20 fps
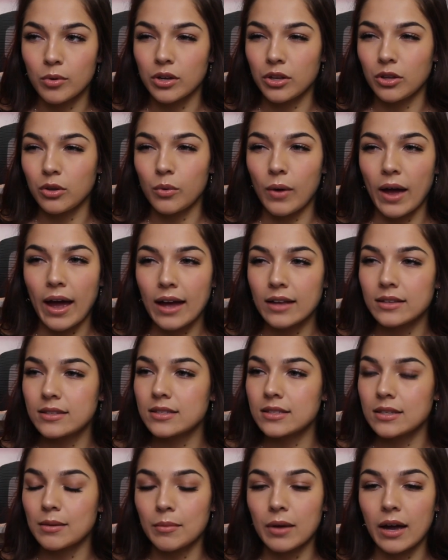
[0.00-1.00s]
where you had
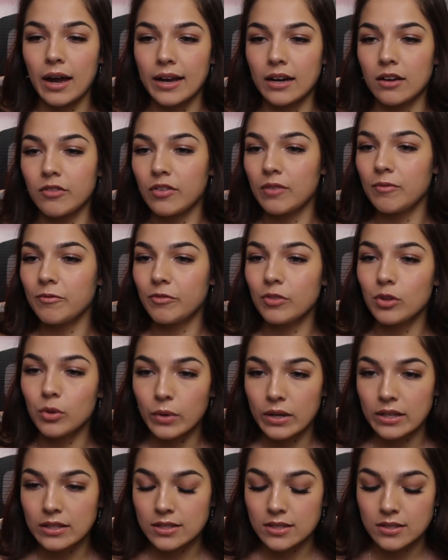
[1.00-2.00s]
some kind of
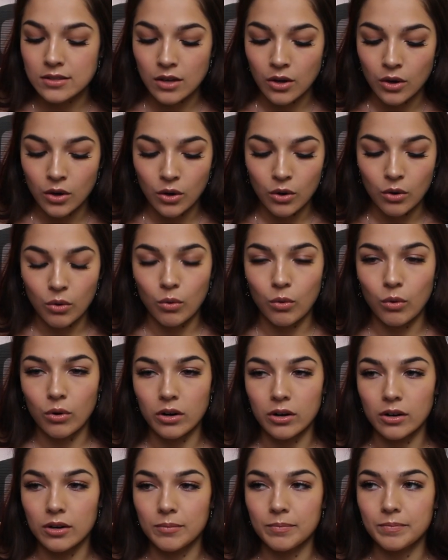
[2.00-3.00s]
influence
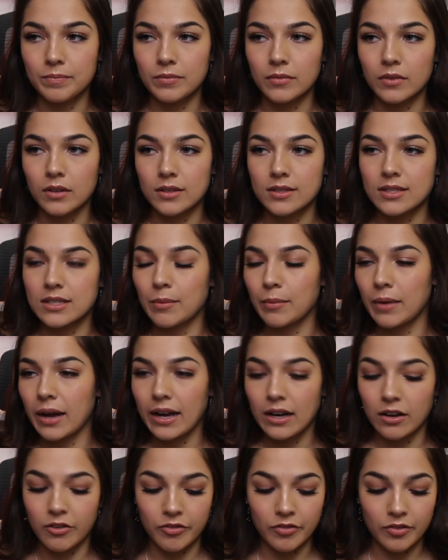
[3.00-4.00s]
or some
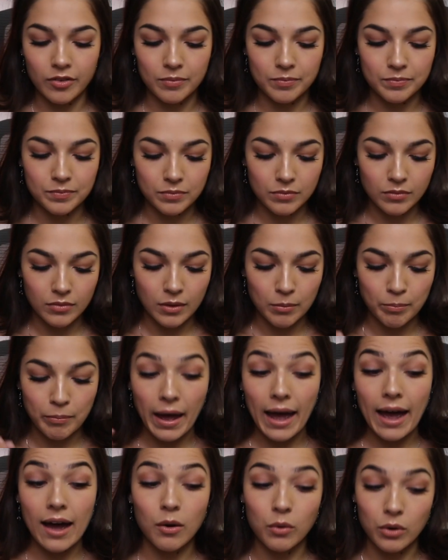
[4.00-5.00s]
kind of
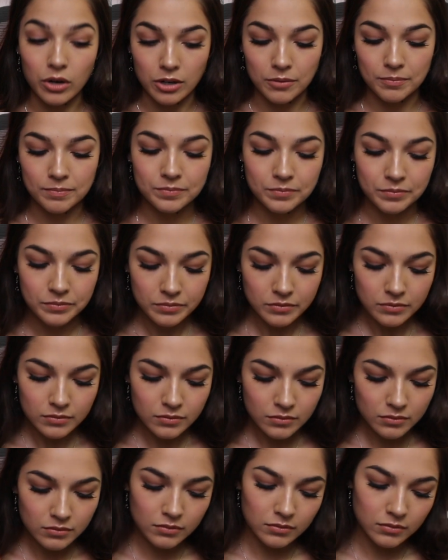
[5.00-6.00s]
power,
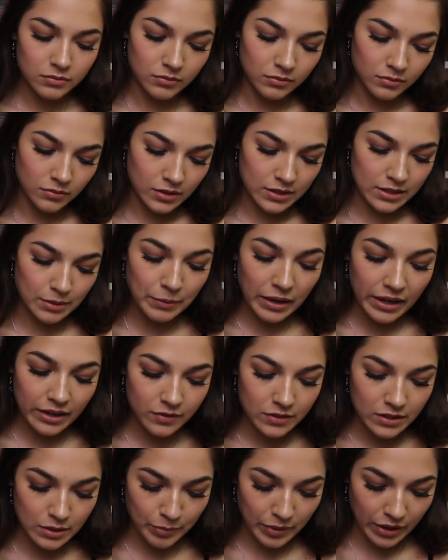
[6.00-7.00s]
some kind
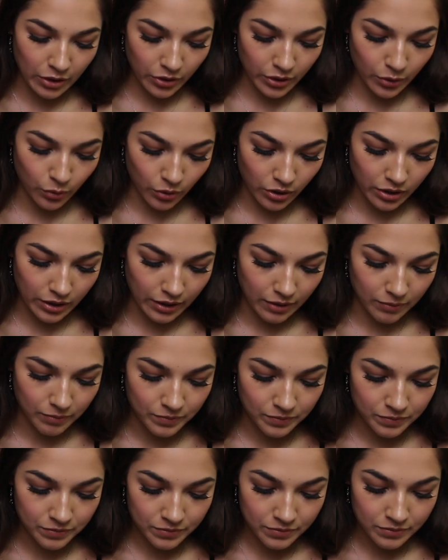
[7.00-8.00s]
of superiority
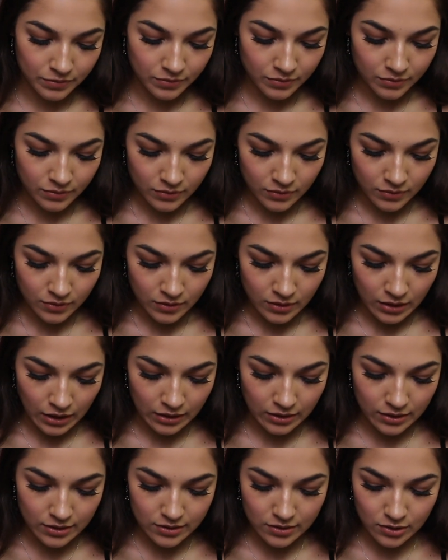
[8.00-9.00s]

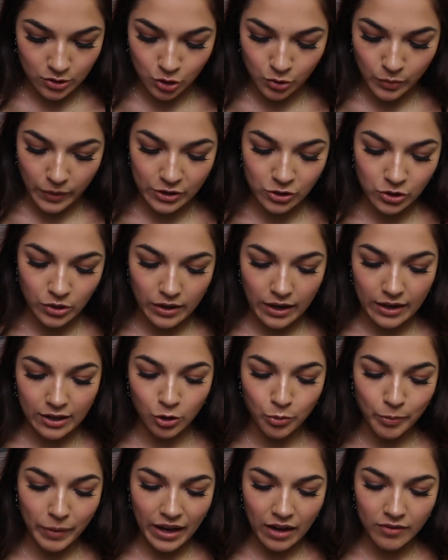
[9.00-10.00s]
in this situation, and
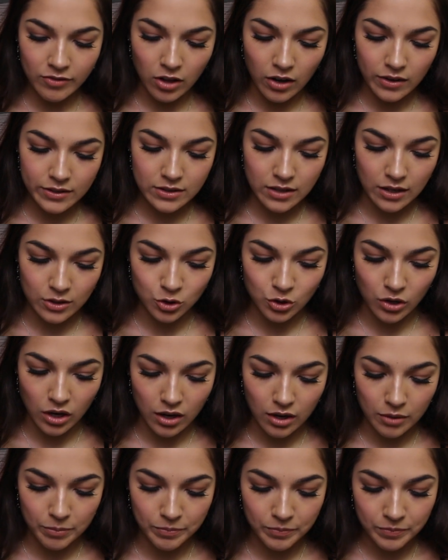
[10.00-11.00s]
you may have lost that
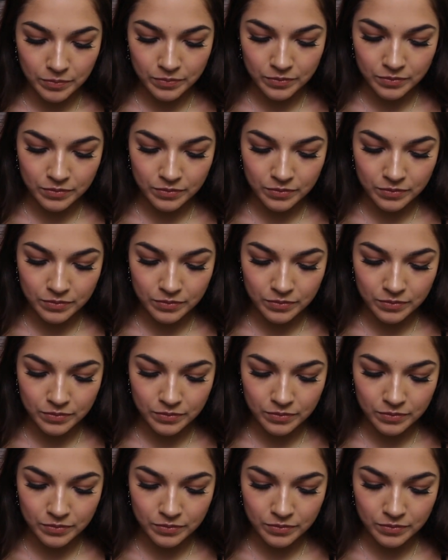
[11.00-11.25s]
job.